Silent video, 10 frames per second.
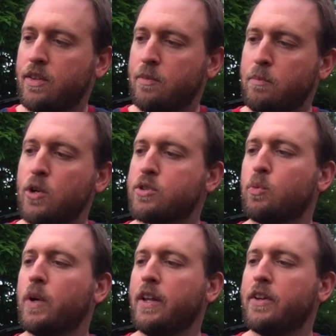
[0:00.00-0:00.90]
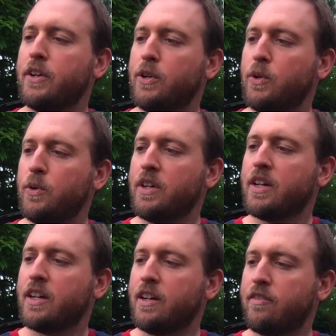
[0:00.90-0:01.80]
most well-known
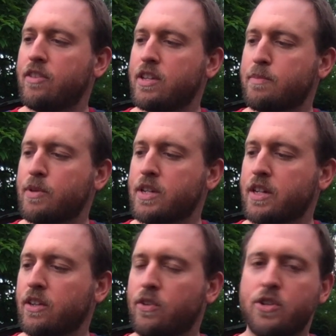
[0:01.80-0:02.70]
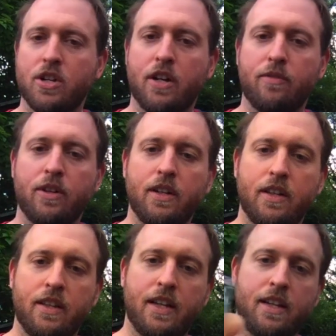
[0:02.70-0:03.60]
of this particular genre,
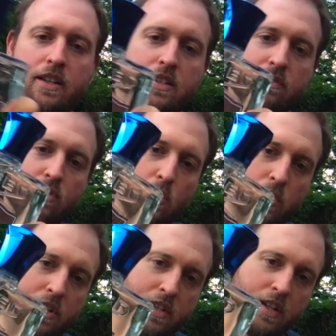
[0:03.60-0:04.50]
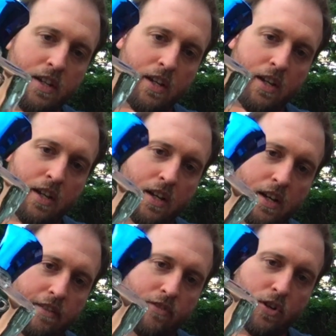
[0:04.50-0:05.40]
and that is, of course,
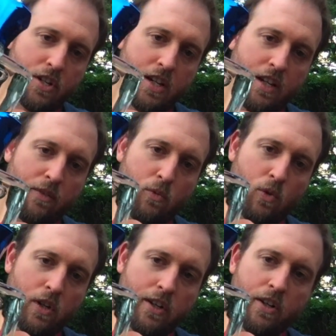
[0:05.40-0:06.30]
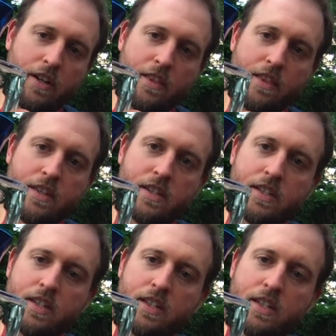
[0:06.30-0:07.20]
Virgin Island water. And this
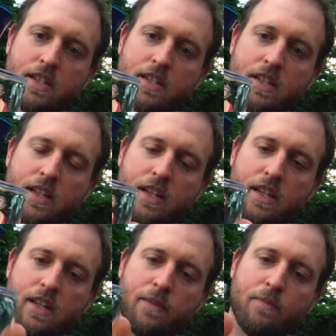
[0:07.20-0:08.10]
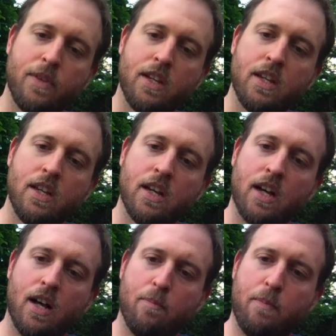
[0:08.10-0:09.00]
is a
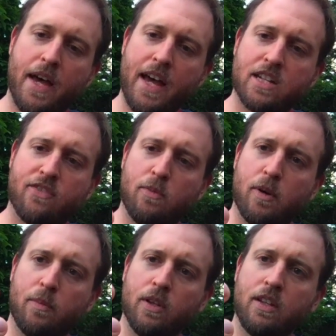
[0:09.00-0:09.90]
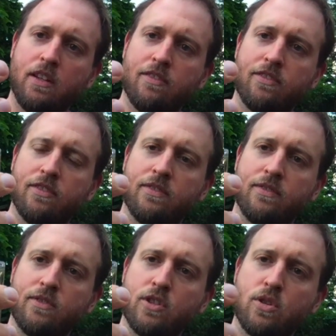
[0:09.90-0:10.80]
batch from, I believe,
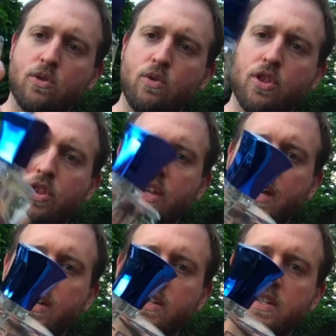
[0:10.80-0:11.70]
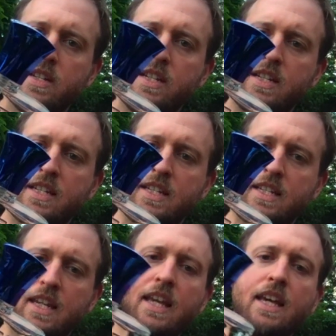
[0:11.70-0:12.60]

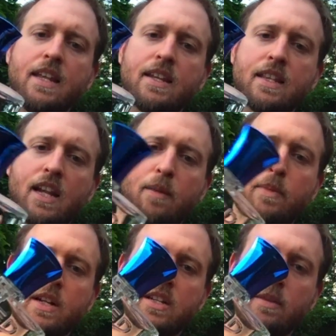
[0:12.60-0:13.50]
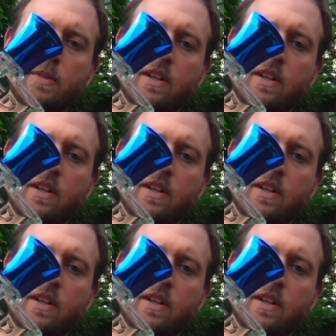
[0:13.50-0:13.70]
2010 that I picked up